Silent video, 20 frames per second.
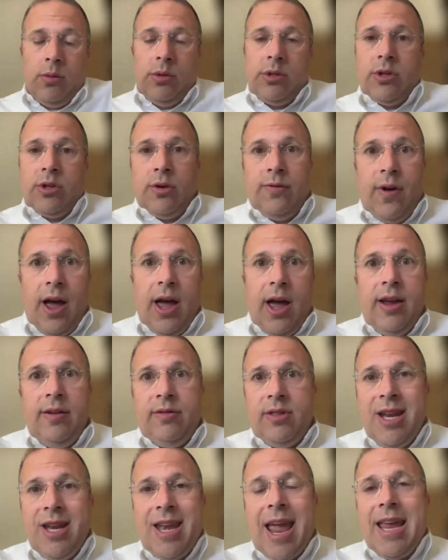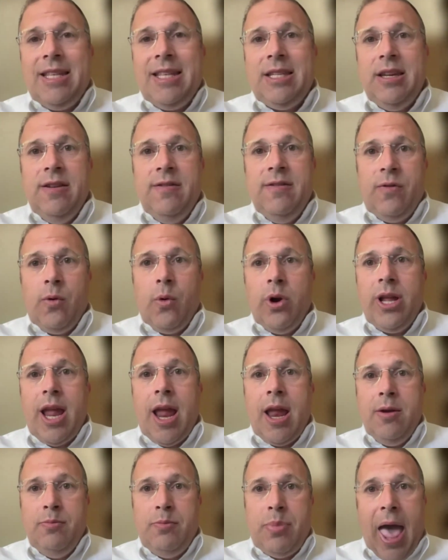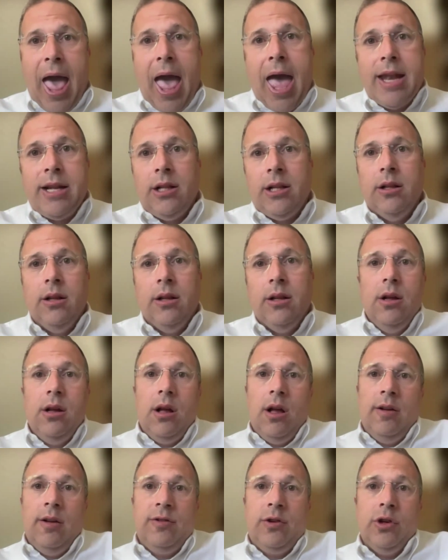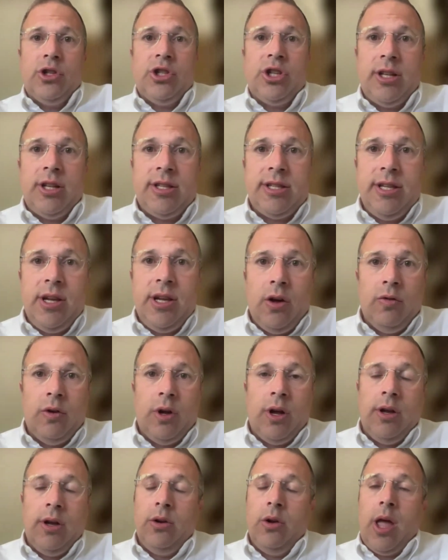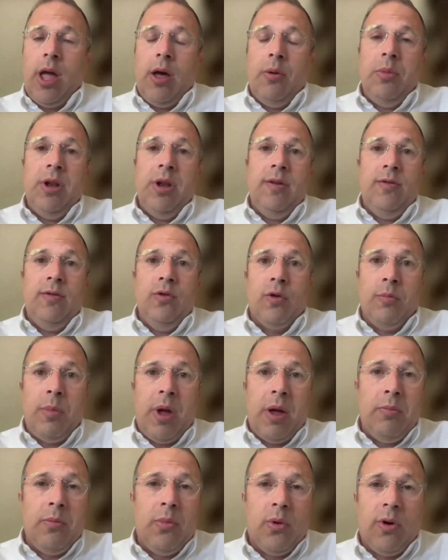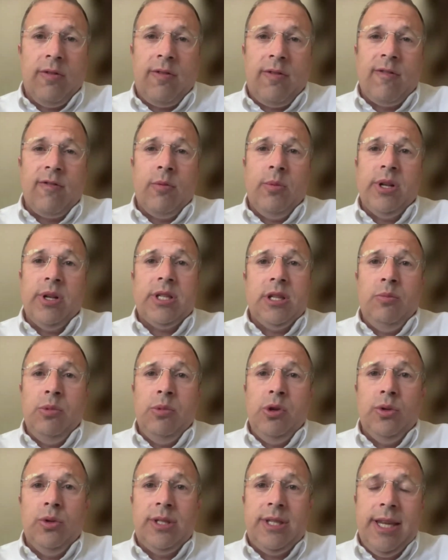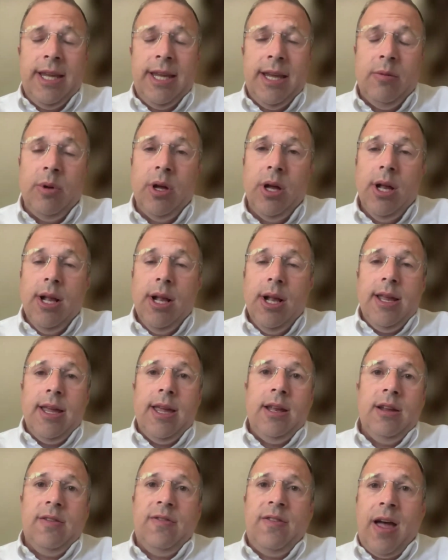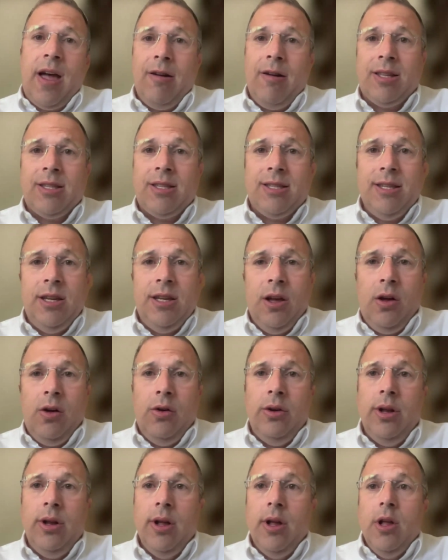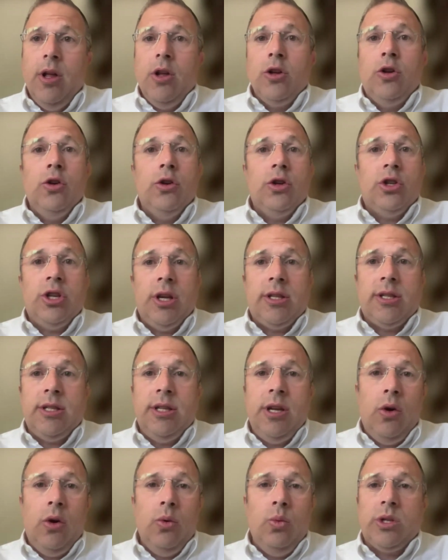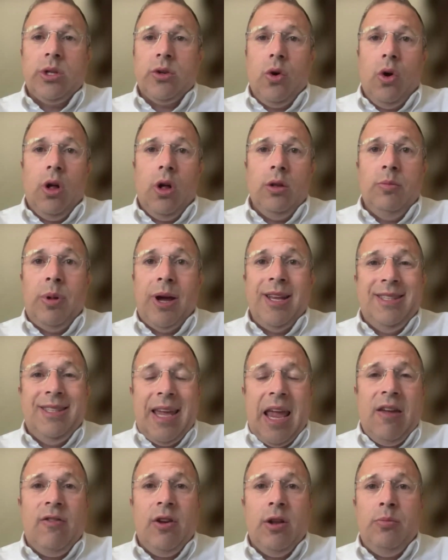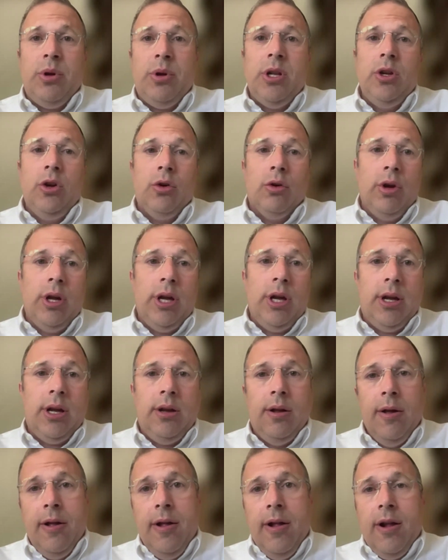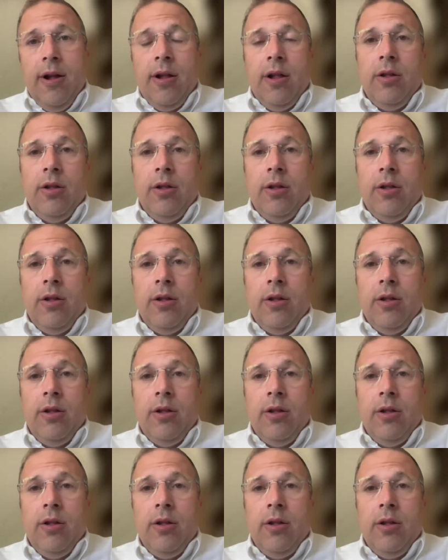who survived the 1948 battle of Gush Etzion. I don't know how many of you remember or have ever been to the museum in Kfar Etzion. Gush Etzion was called by David Ben Gurion